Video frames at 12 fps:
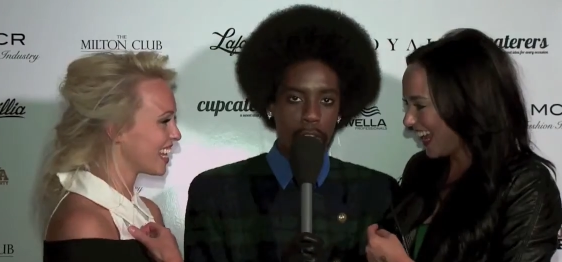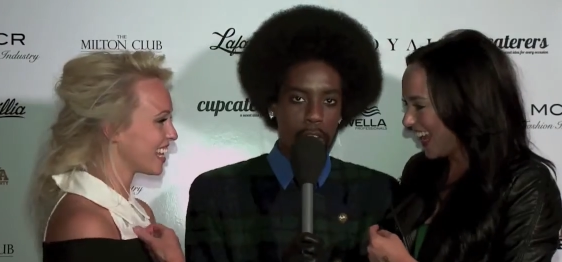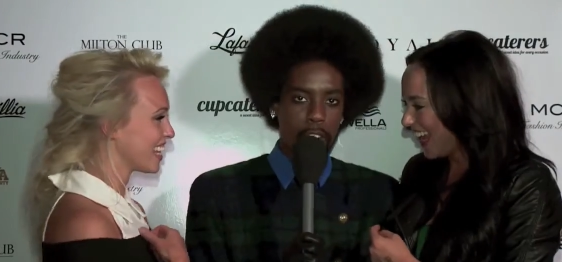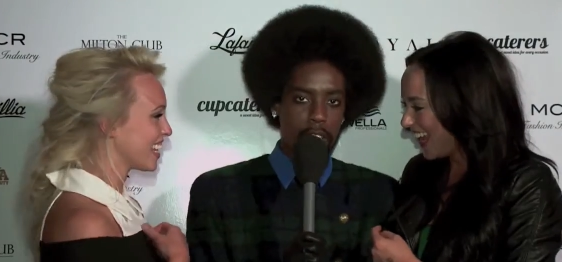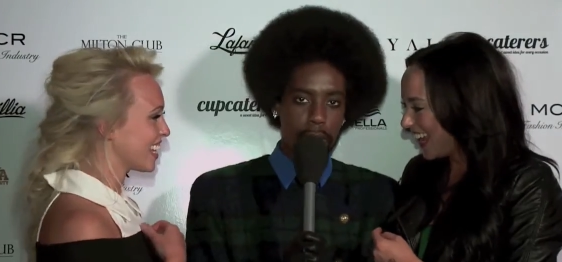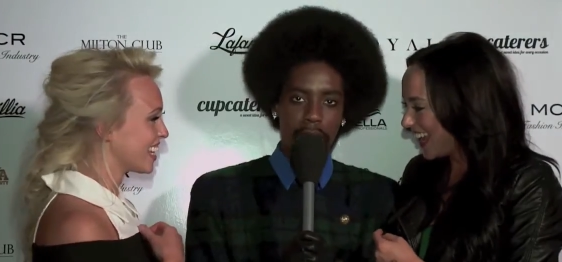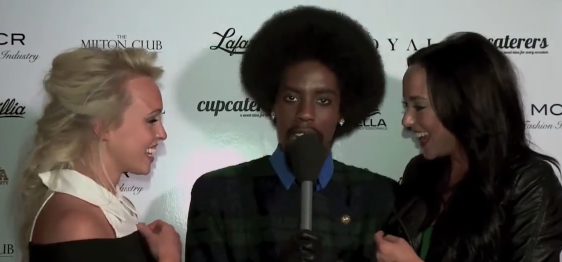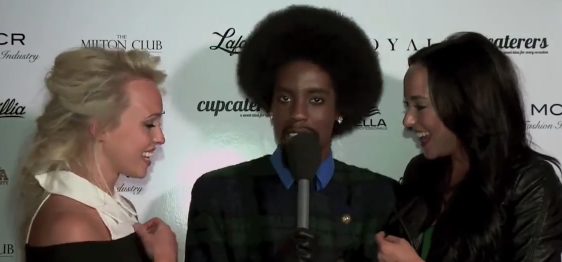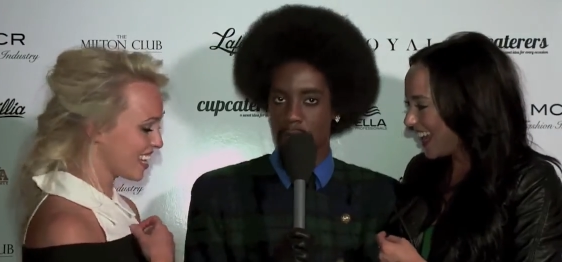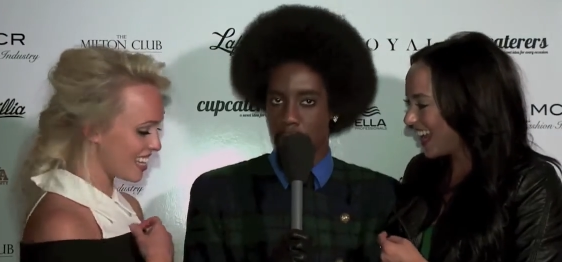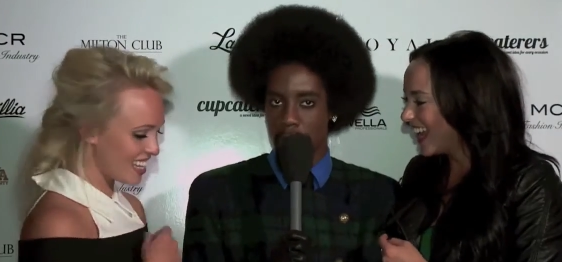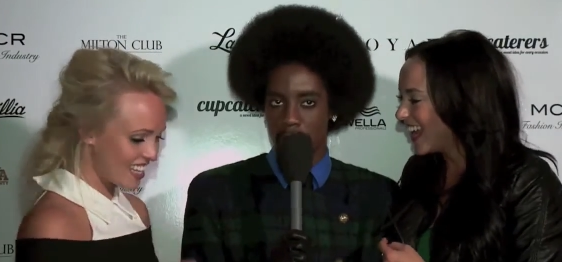Speaker 1: of Colours
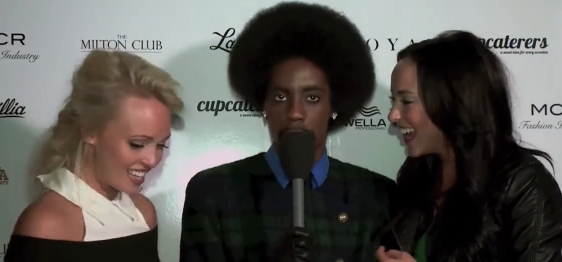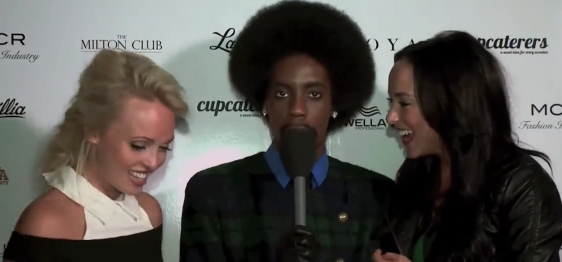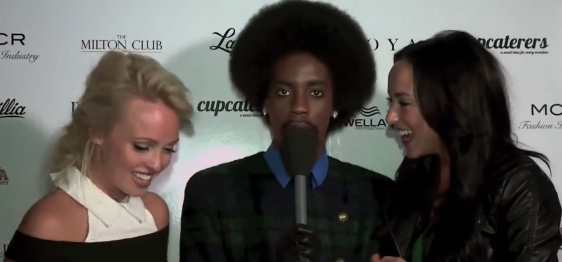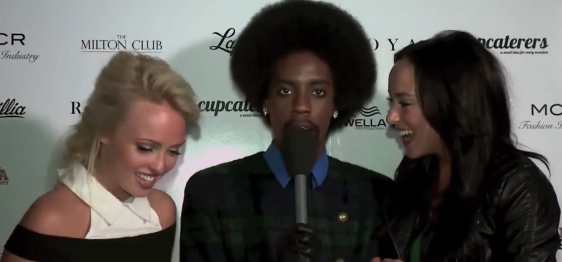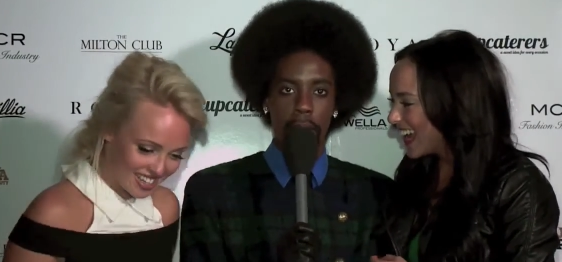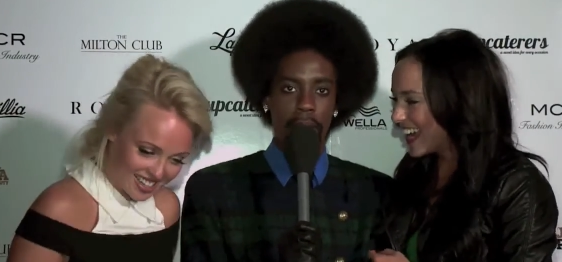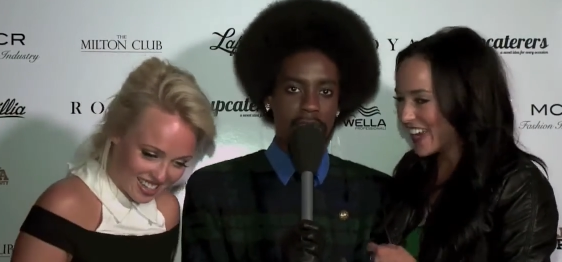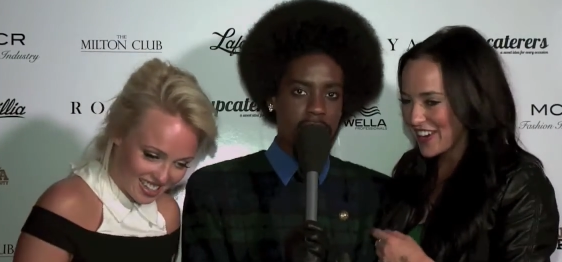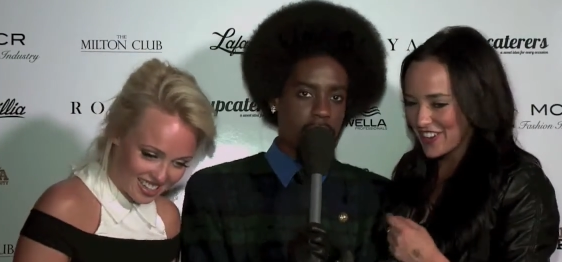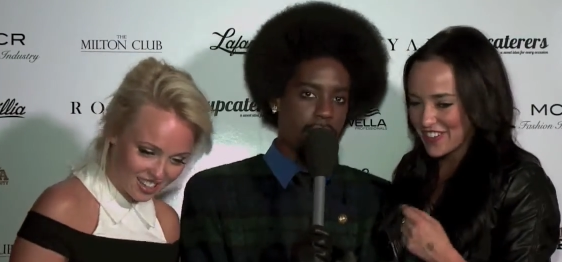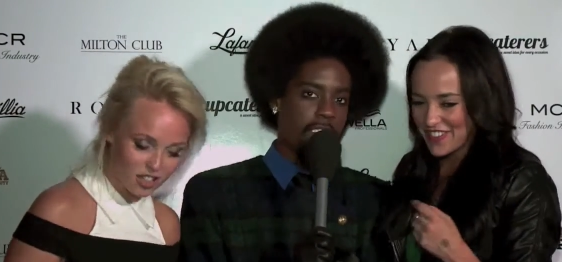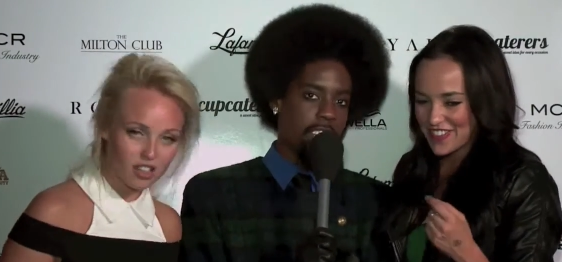party presented by
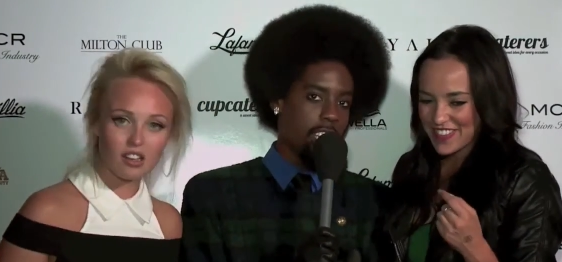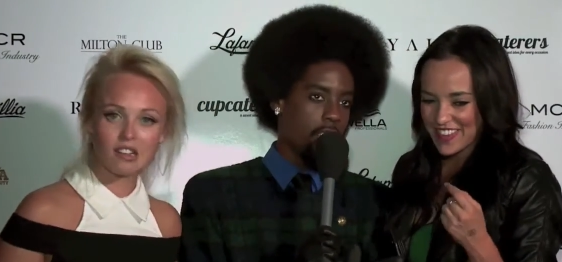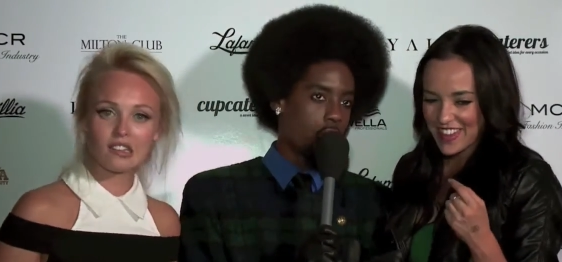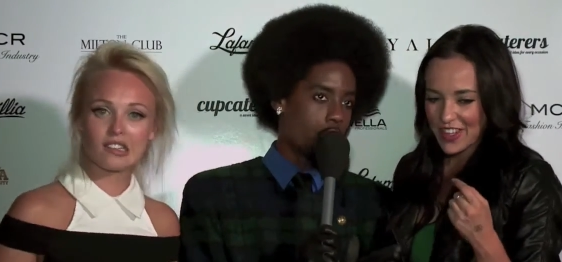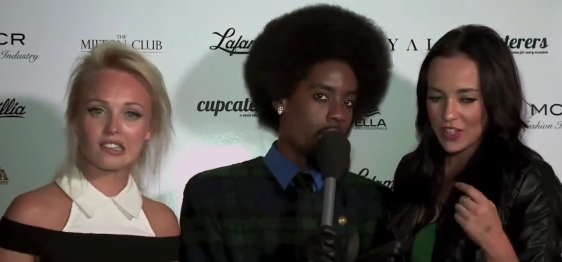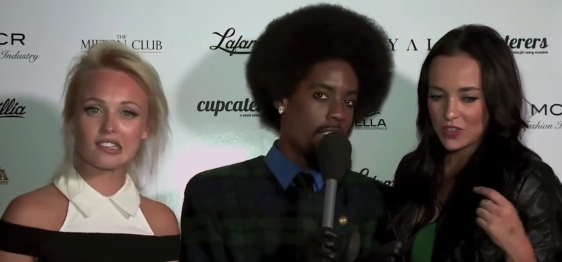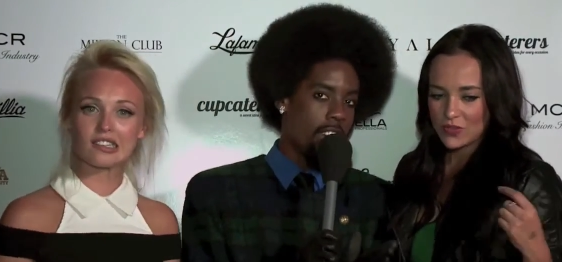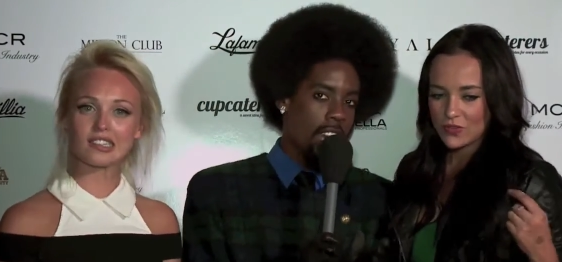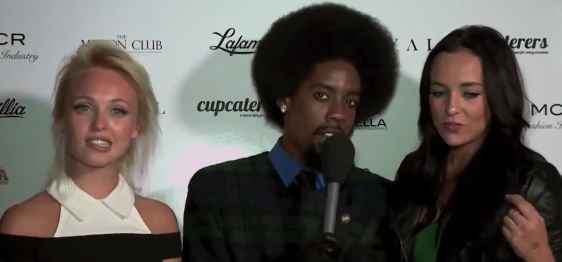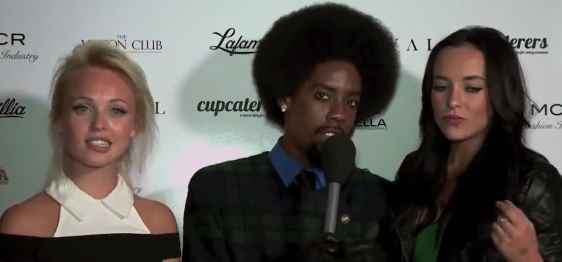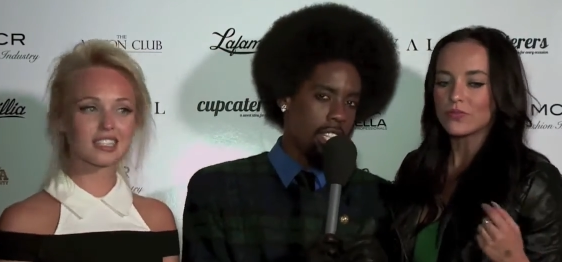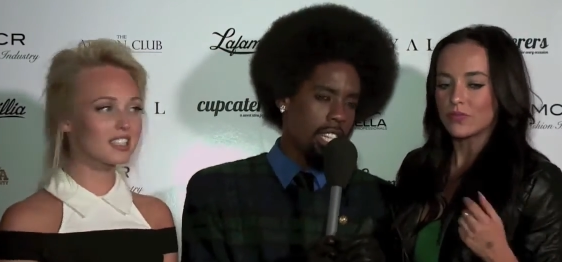Manchester Fashion Industry.
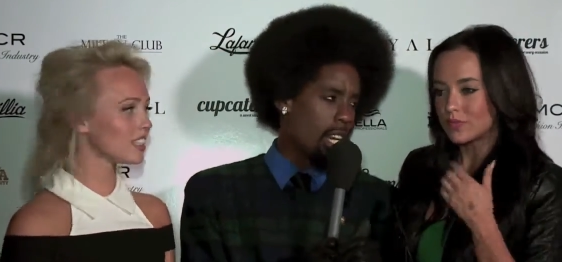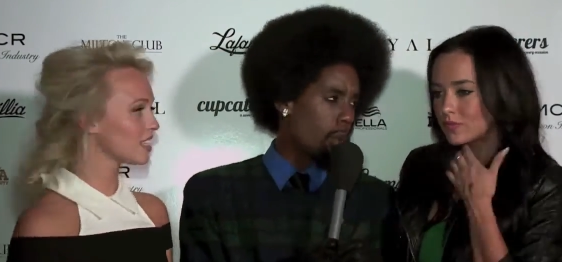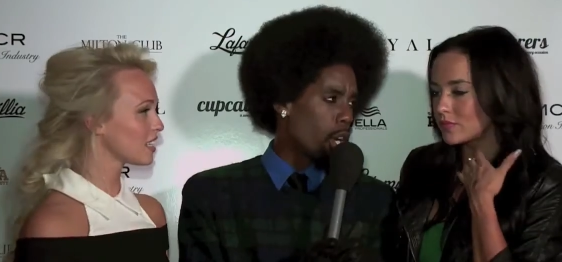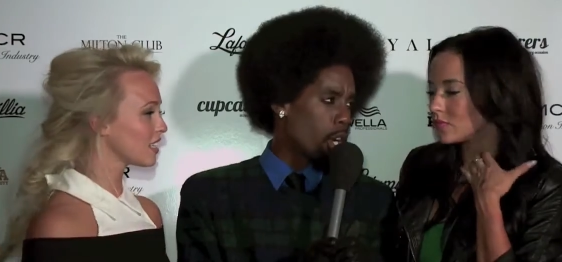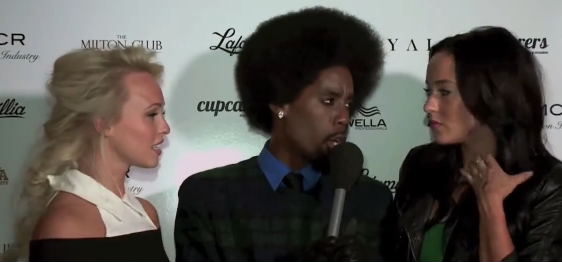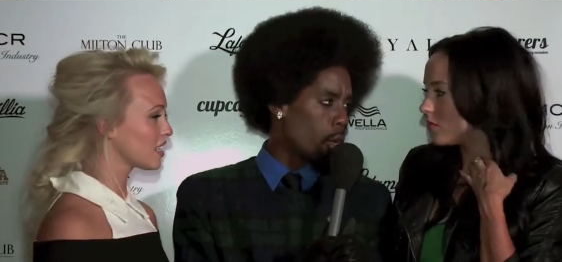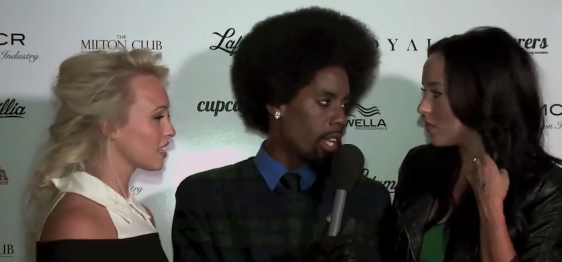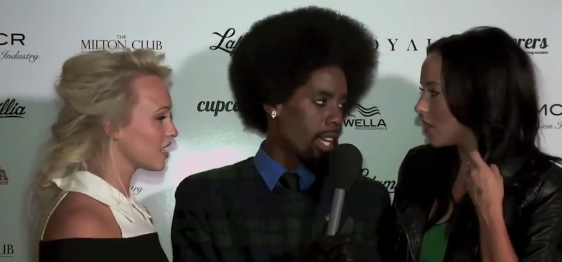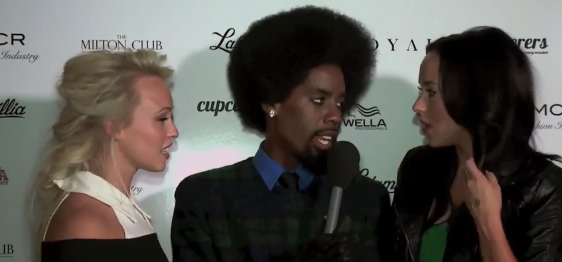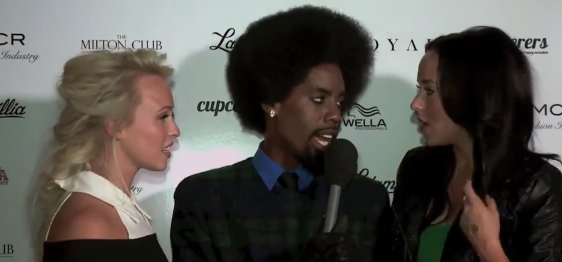Have you seen anyone cool that you